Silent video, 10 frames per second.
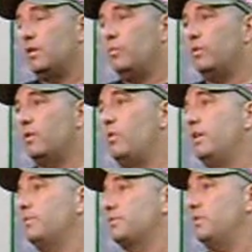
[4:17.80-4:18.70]
I'm wondering why
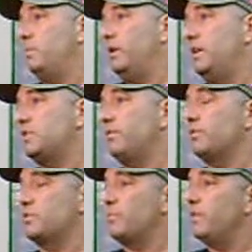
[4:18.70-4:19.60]
it was repatched, if
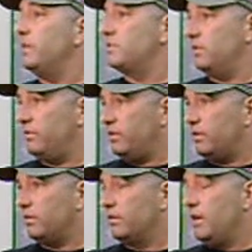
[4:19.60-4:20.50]
there's something that's under
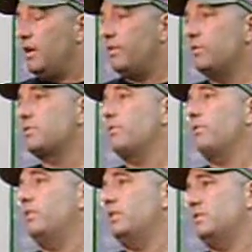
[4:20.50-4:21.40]
there. Those are the
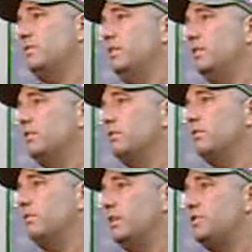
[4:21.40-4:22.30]
things
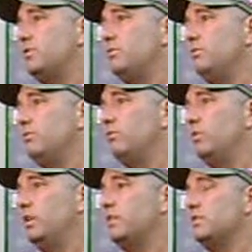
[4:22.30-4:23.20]
that you
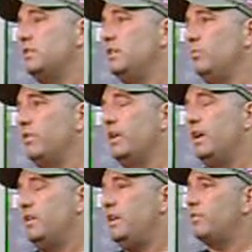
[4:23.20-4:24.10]
really contend with.
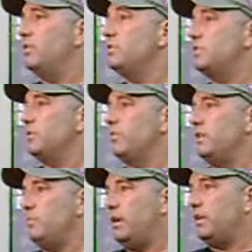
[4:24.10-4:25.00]
Never could sit with
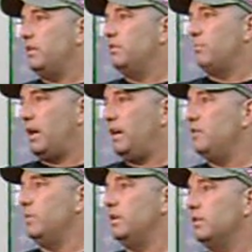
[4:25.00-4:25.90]
anybody behind me.